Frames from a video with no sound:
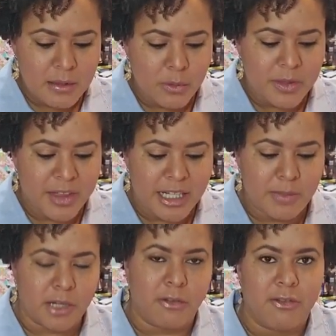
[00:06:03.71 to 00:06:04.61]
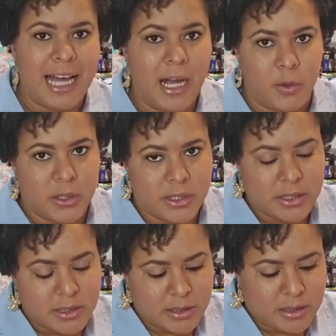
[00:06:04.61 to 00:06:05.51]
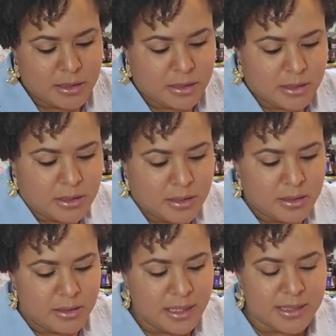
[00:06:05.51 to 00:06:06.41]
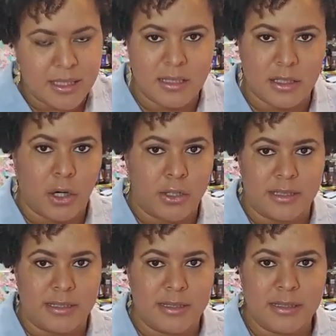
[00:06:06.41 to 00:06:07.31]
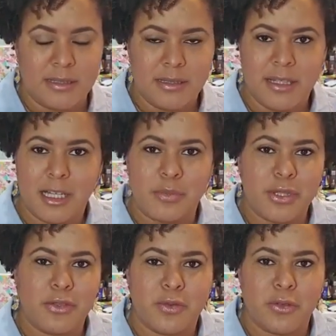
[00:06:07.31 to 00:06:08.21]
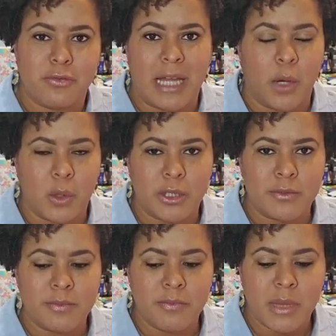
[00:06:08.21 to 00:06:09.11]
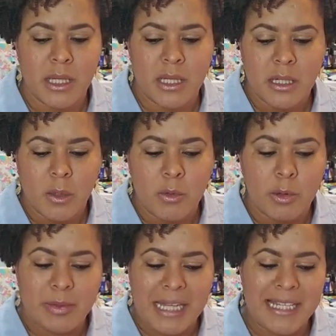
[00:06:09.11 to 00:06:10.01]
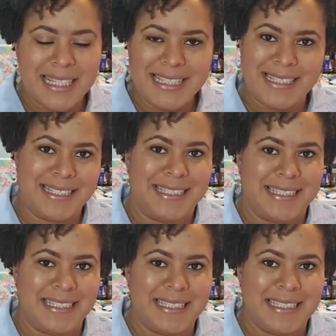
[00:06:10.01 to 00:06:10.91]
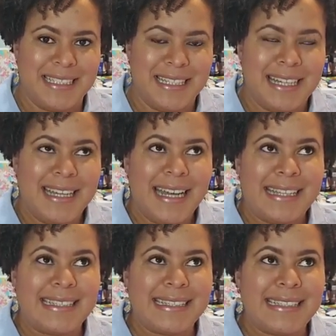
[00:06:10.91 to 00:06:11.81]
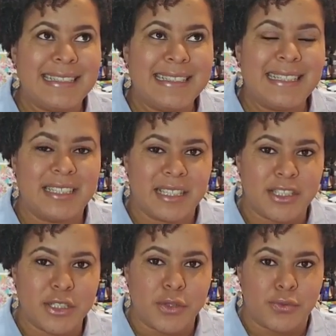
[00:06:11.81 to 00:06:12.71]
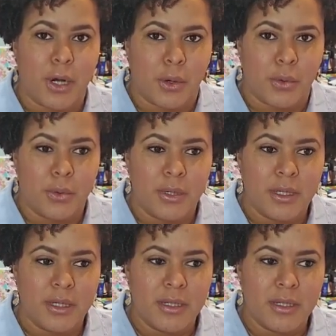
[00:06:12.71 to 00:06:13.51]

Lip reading: when we think about a flower that's in the garden, a beautiful flower, when we plant a seed doesn't grow